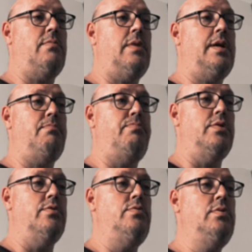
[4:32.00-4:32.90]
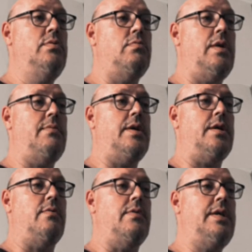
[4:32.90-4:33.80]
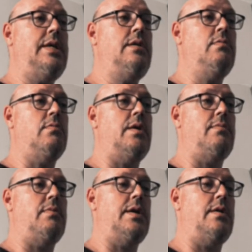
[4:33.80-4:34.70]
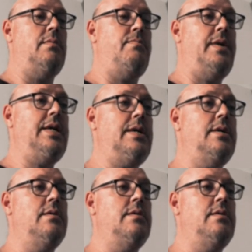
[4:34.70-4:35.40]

red, blue, red, red, green, red, red, pink.